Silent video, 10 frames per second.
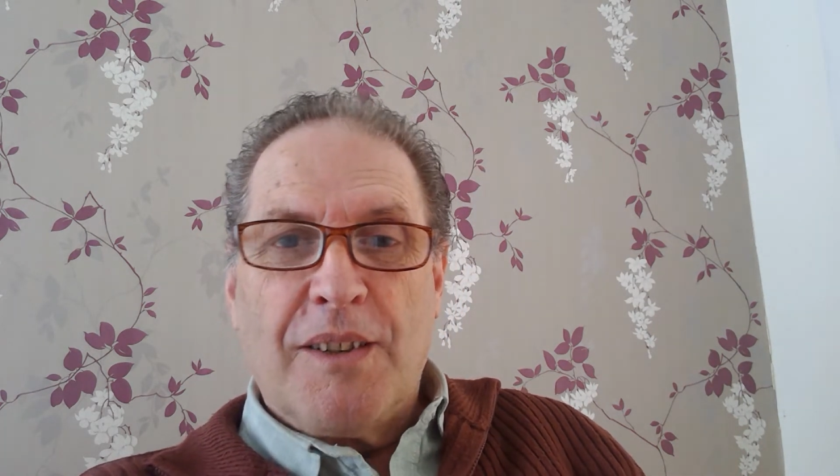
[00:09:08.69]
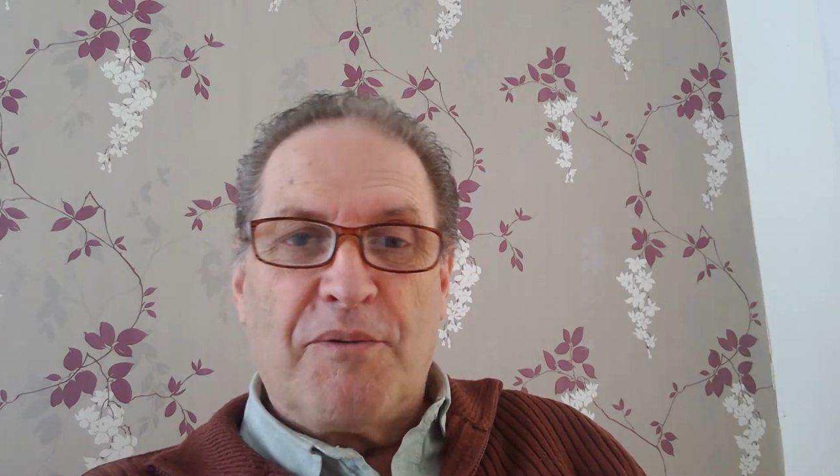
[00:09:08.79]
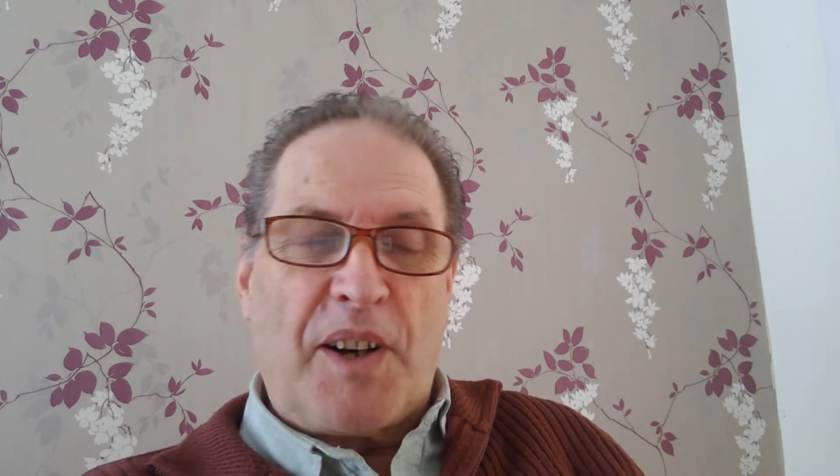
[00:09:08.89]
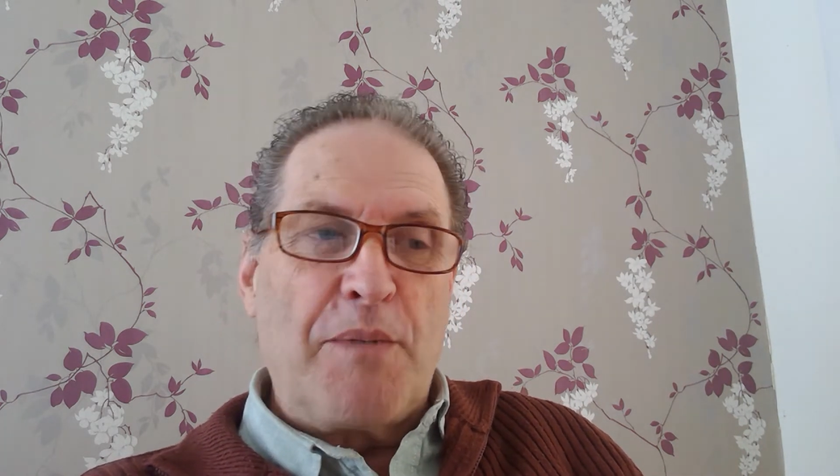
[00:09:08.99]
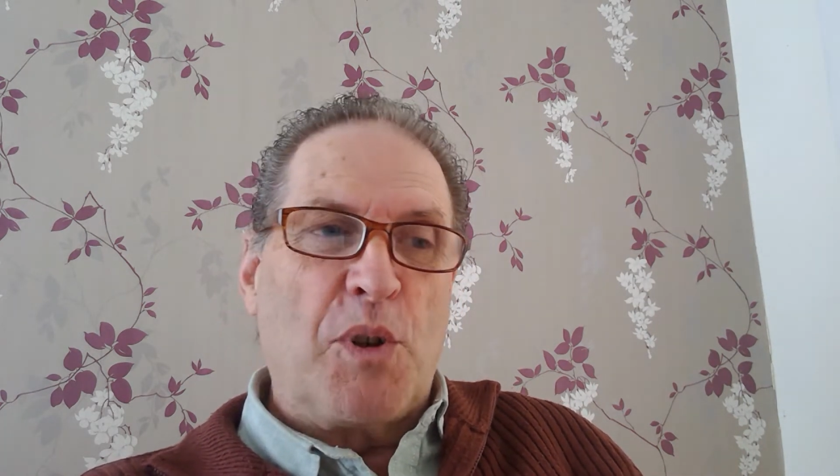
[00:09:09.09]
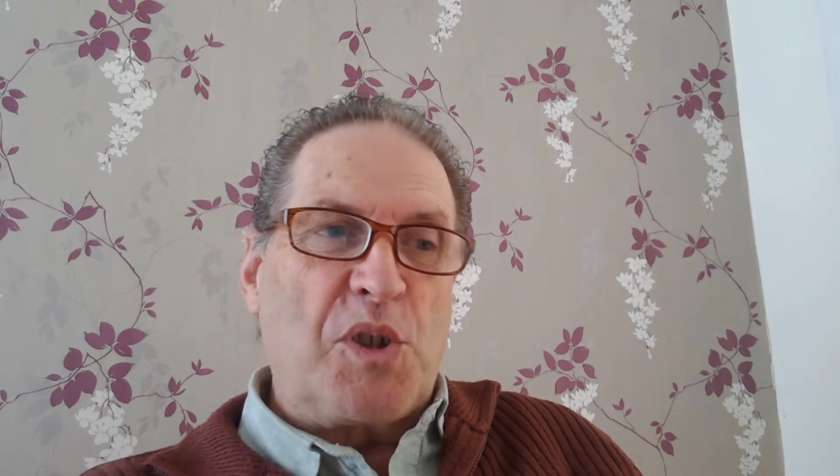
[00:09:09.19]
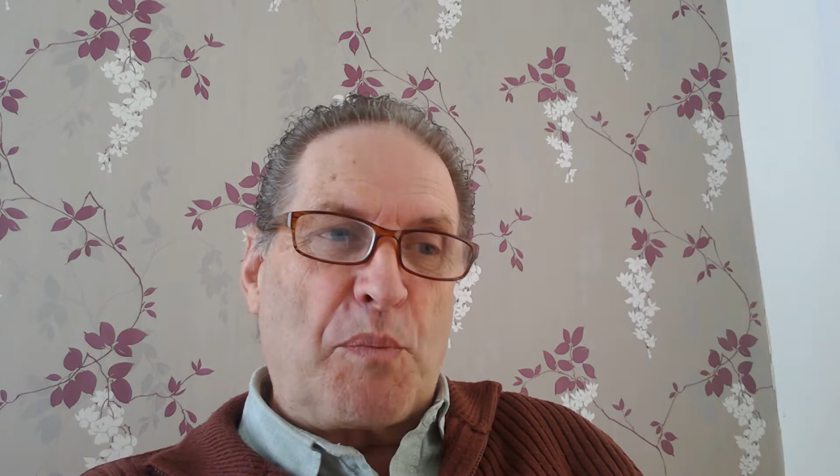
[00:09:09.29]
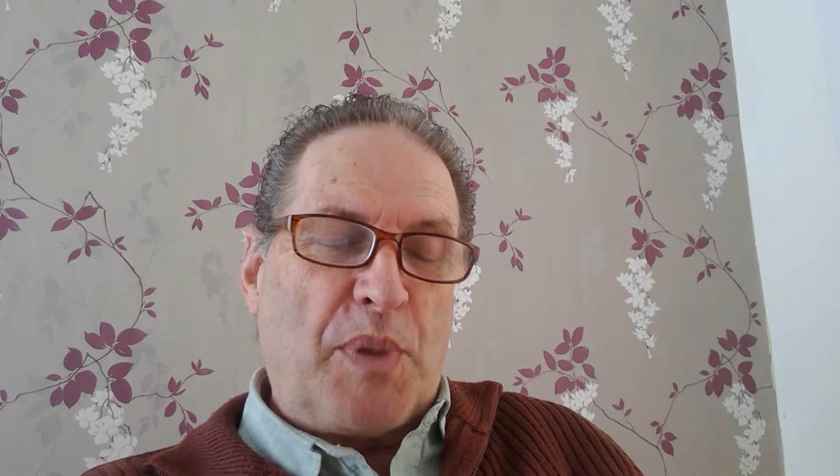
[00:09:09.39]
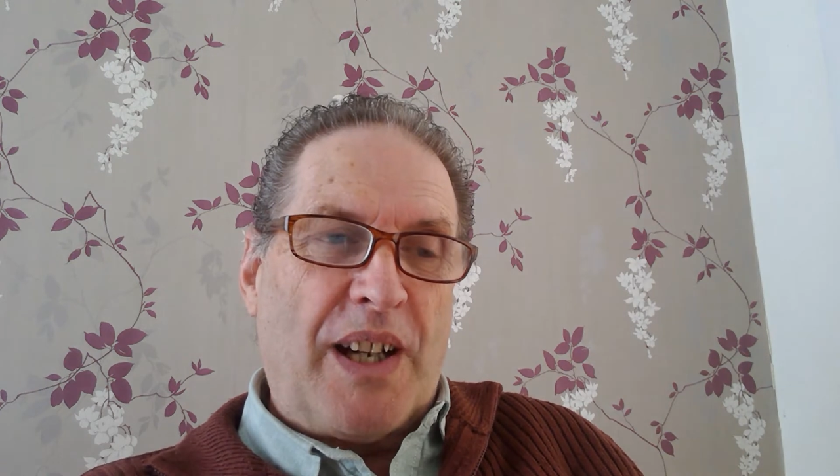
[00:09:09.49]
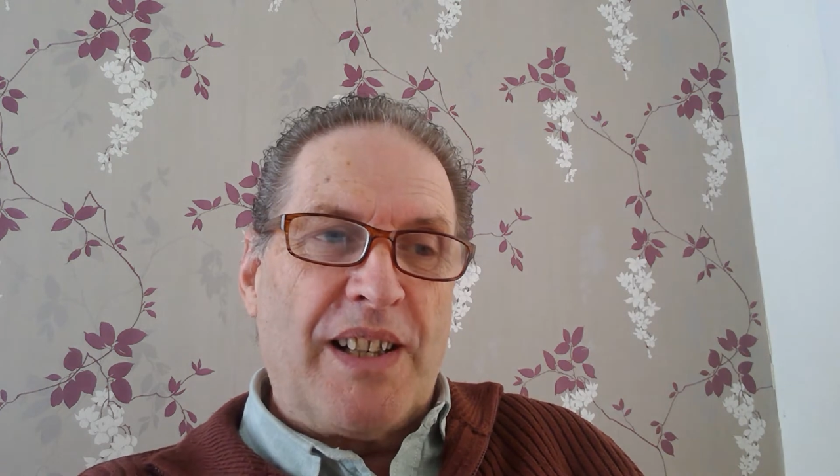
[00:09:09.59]
very much
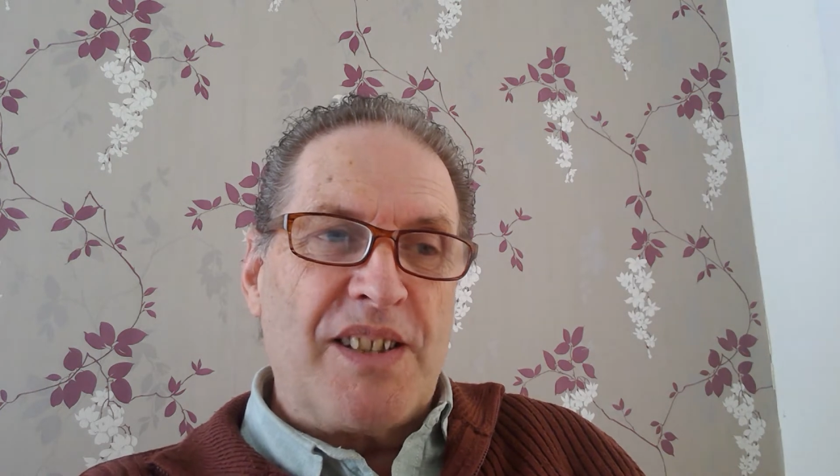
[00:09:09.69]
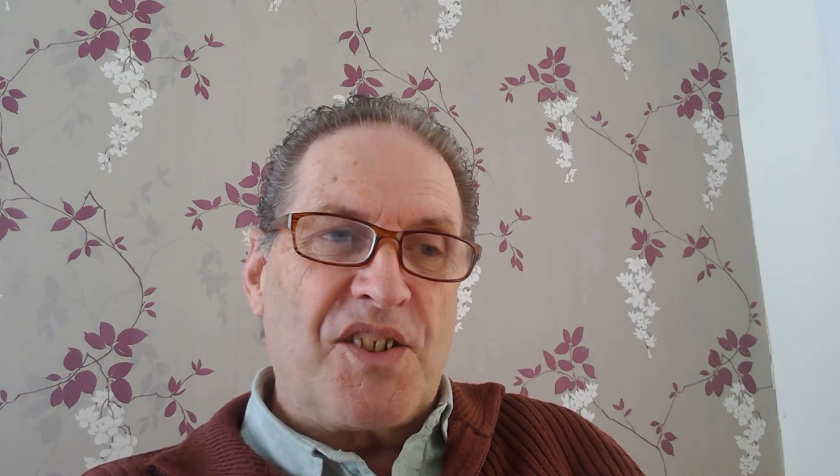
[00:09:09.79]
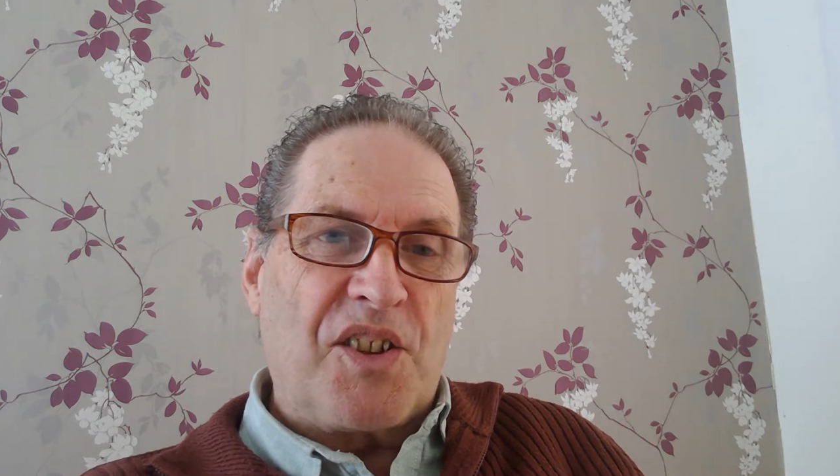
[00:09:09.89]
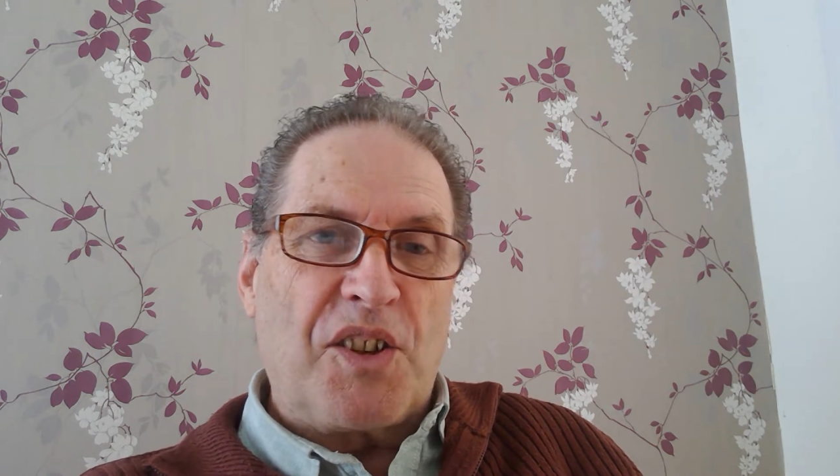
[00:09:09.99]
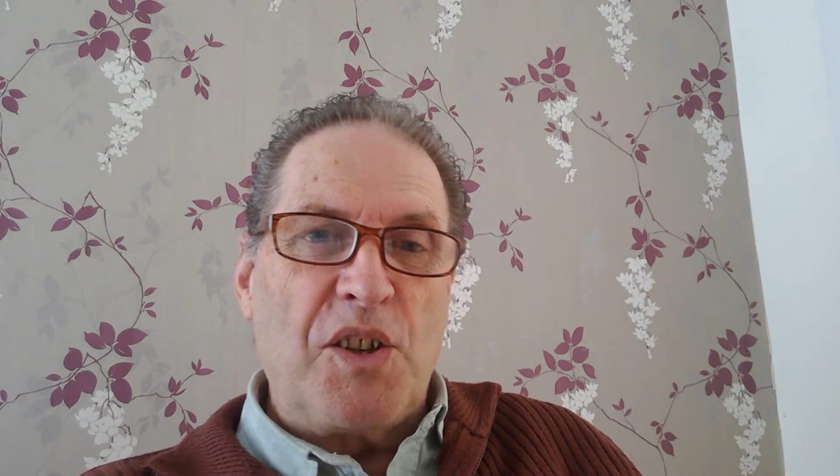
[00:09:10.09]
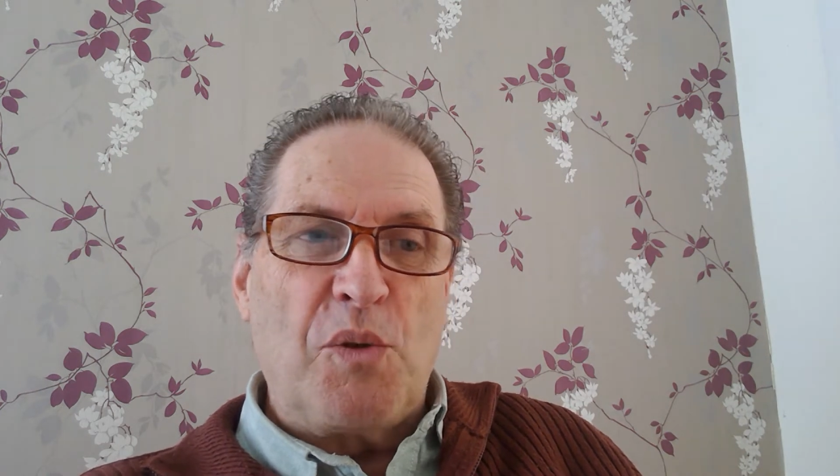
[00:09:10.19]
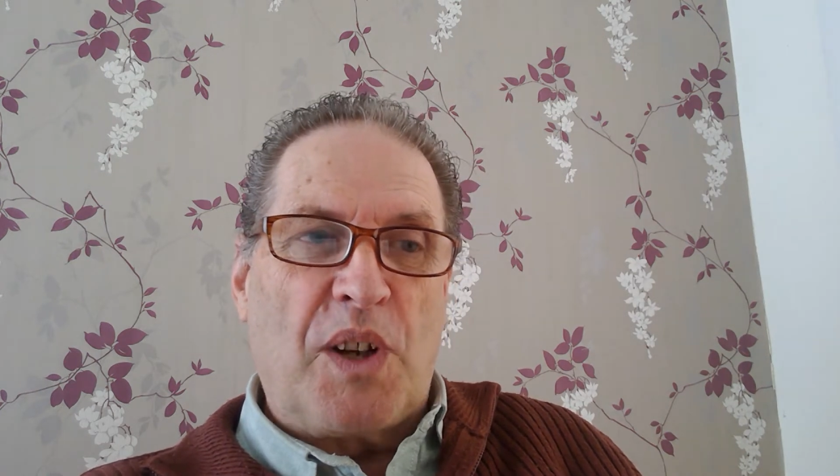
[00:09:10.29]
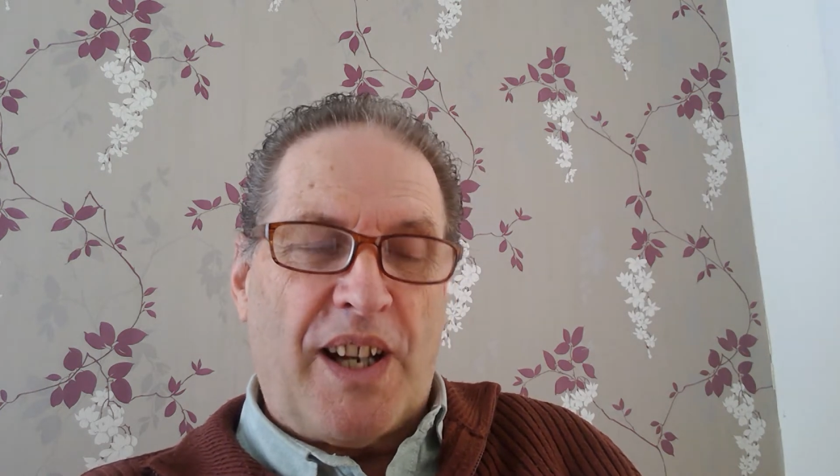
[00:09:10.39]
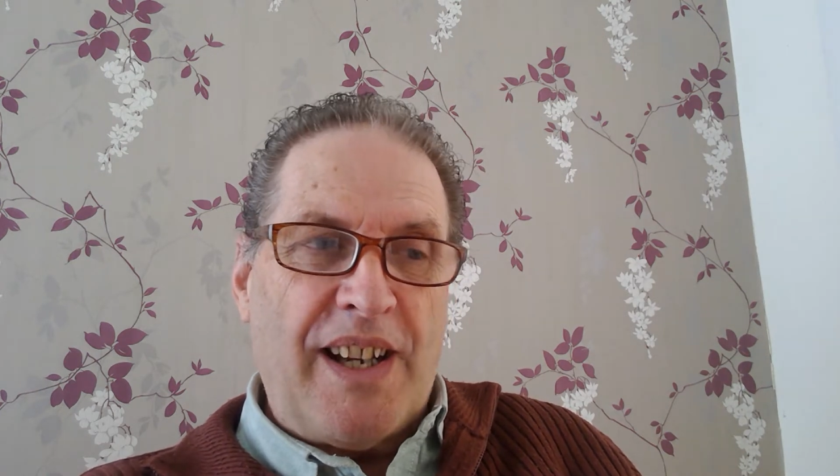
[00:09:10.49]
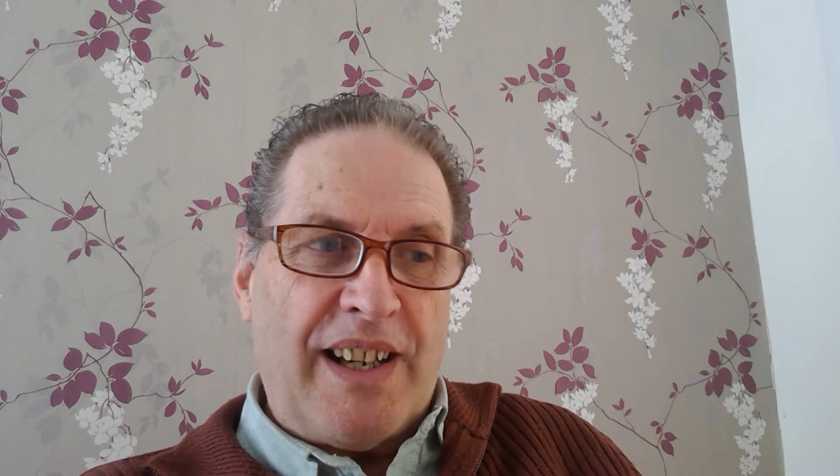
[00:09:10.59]
applies to the
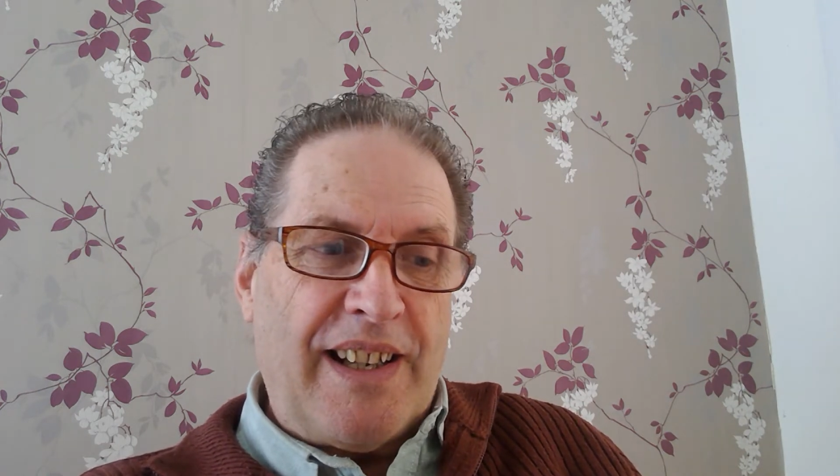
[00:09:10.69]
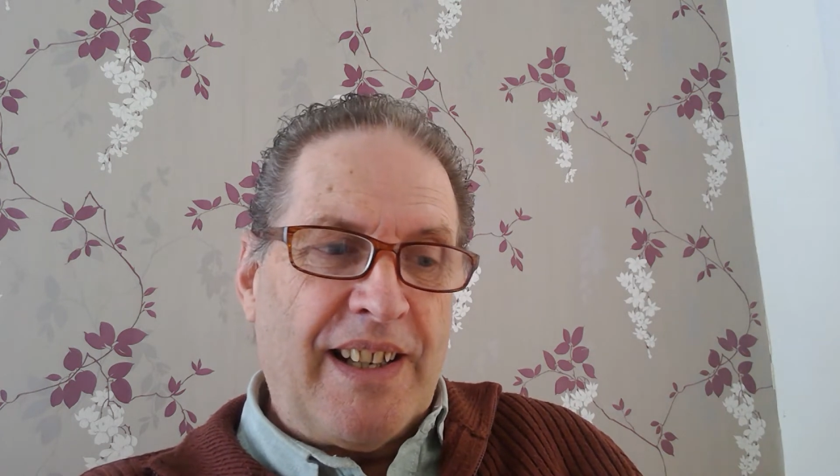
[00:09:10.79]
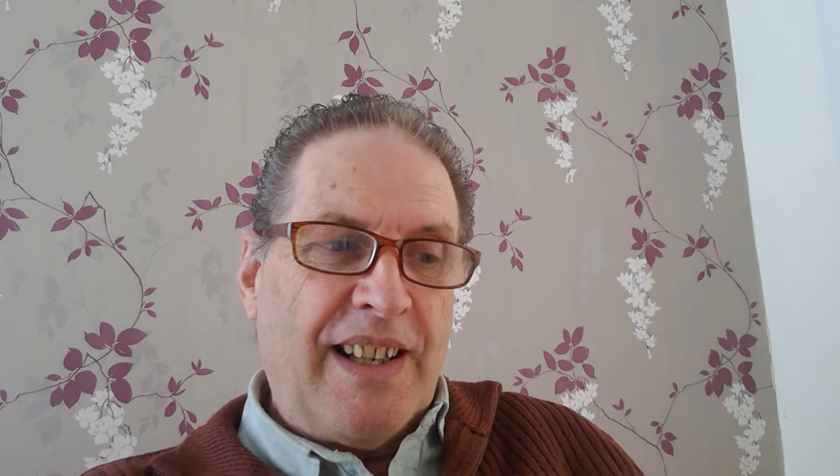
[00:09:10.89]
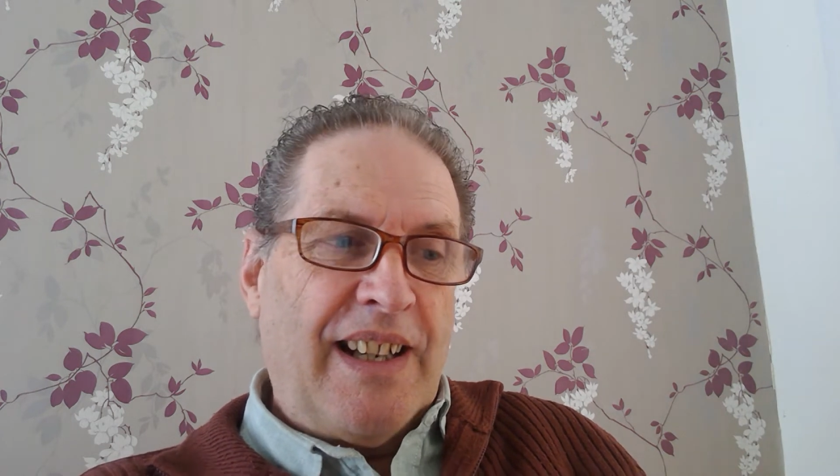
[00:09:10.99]
UK.